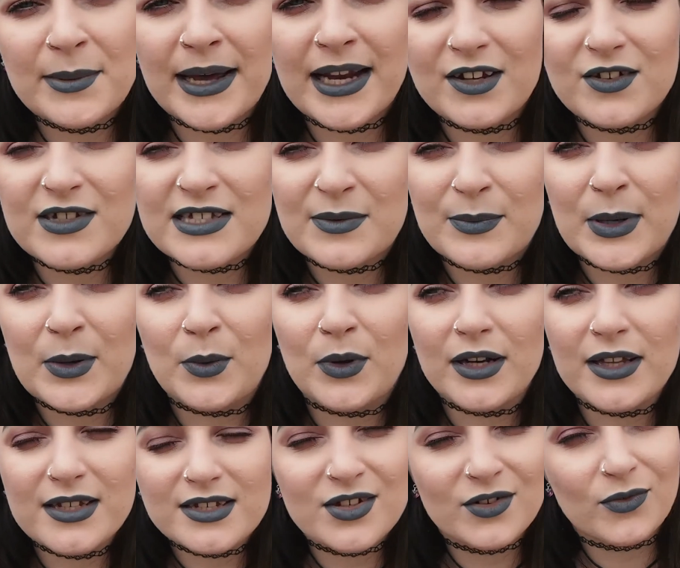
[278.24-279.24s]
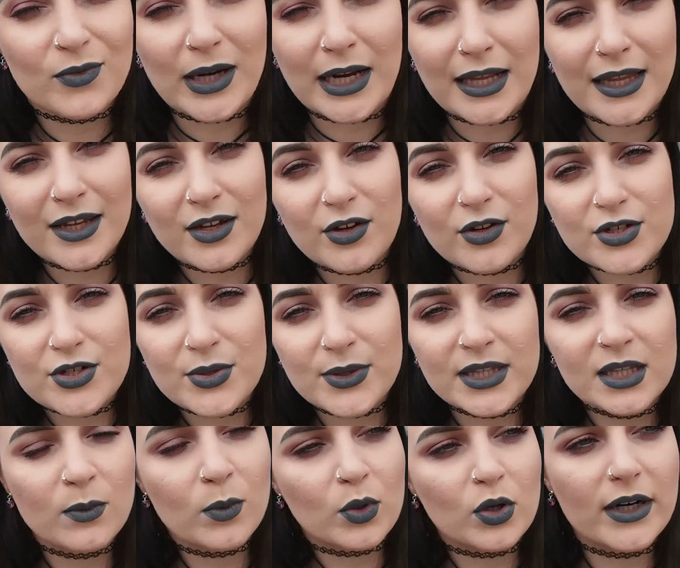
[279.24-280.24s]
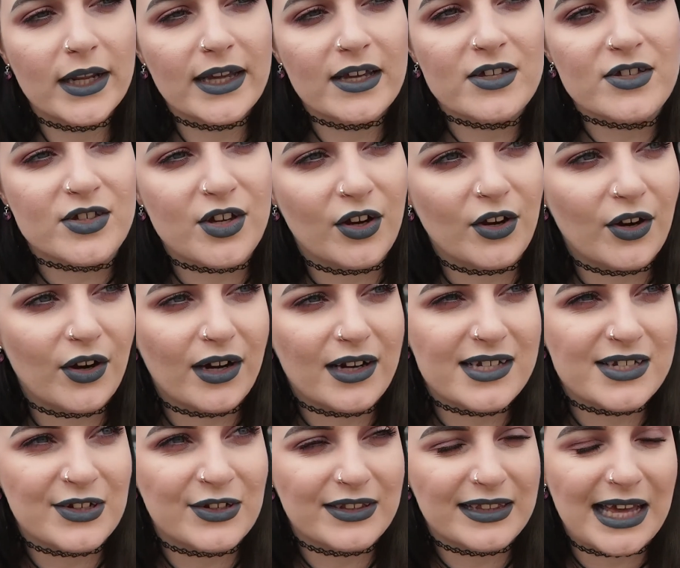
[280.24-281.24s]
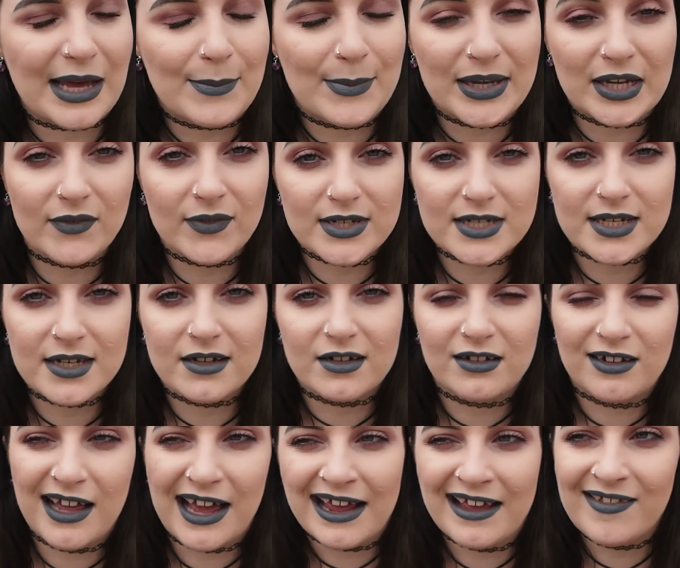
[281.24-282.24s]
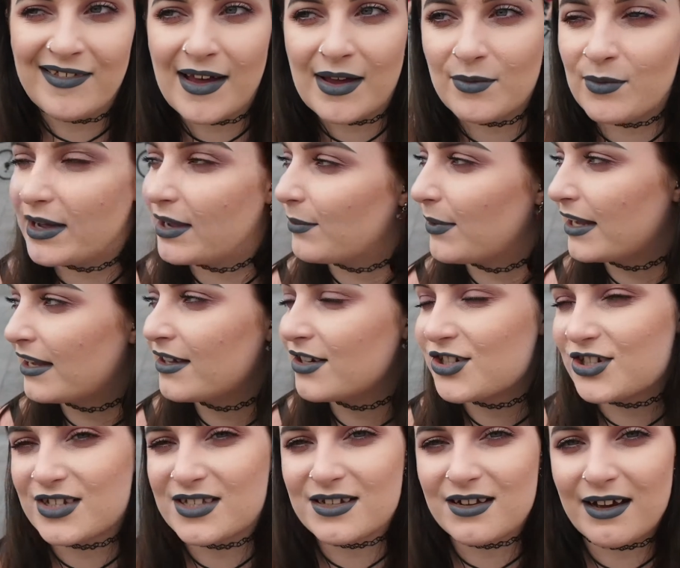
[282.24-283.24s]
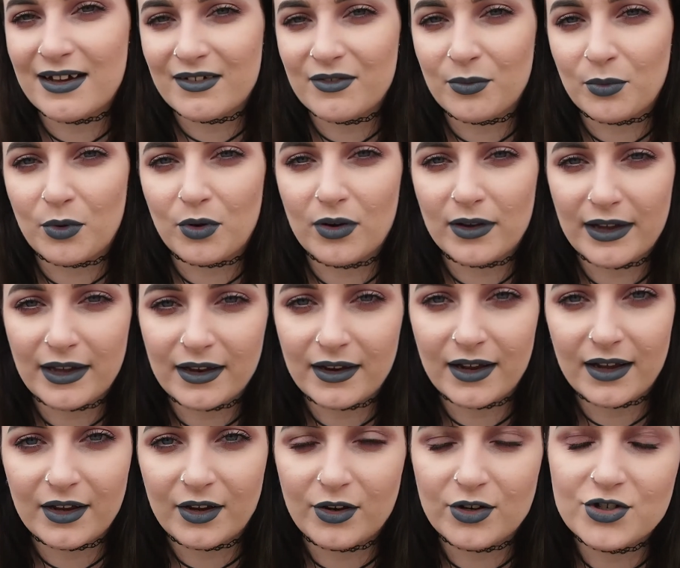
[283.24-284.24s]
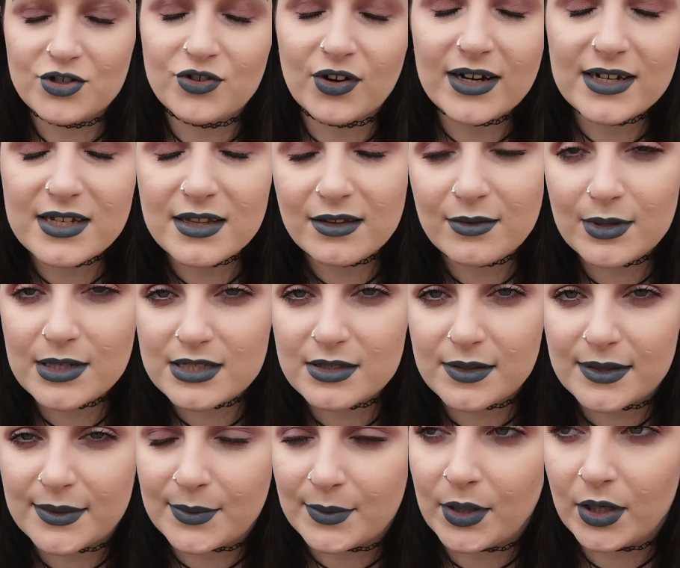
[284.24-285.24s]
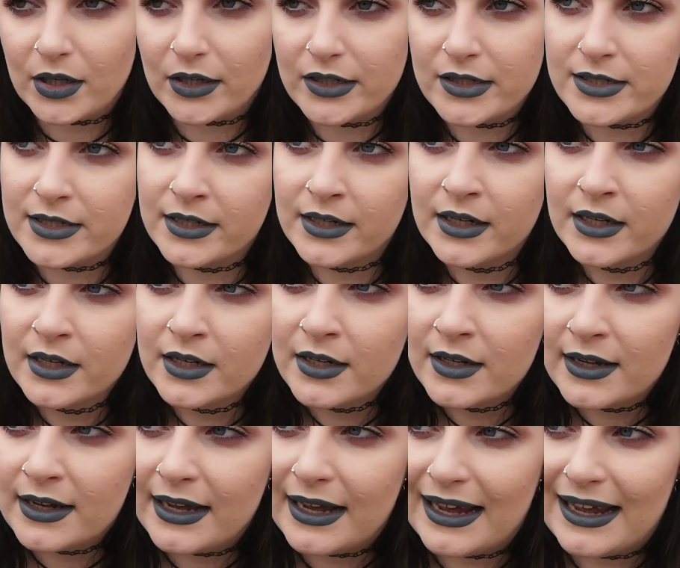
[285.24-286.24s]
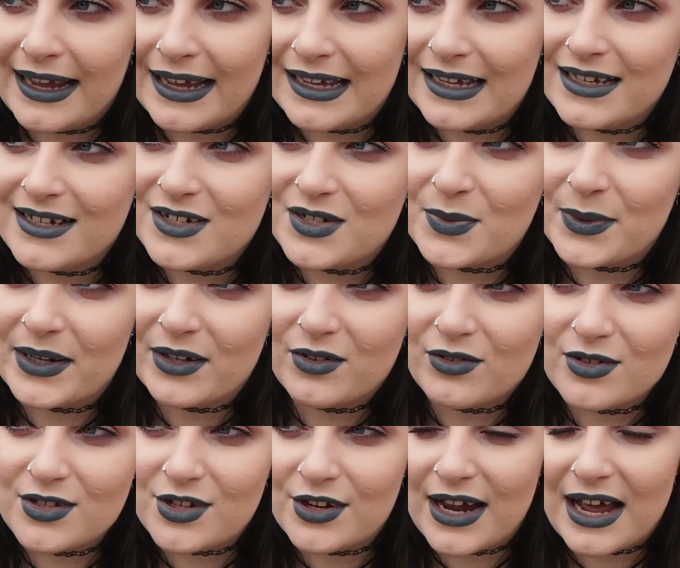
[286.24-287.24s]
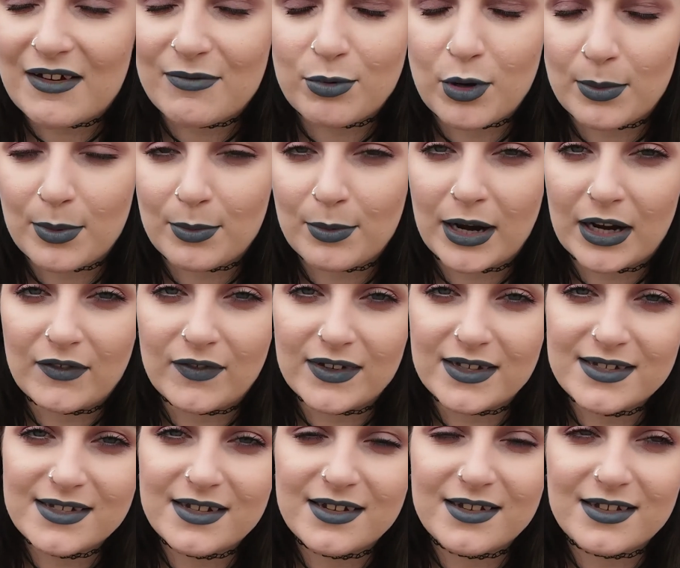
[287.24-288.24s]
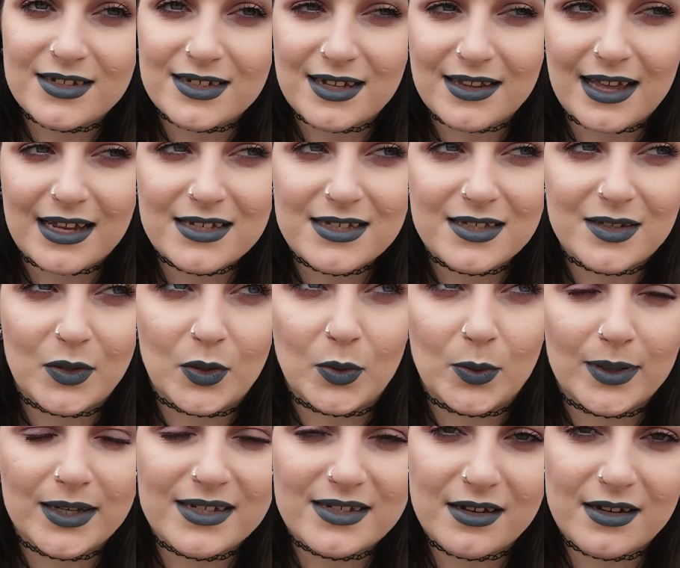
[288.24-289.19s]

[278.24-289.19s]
panels that we wanted to really go to in the morning, so it's not that big of a deal, and that way we can just kind of walk in and go straight to the ones that we want, and we also have proper breakfast, so that's always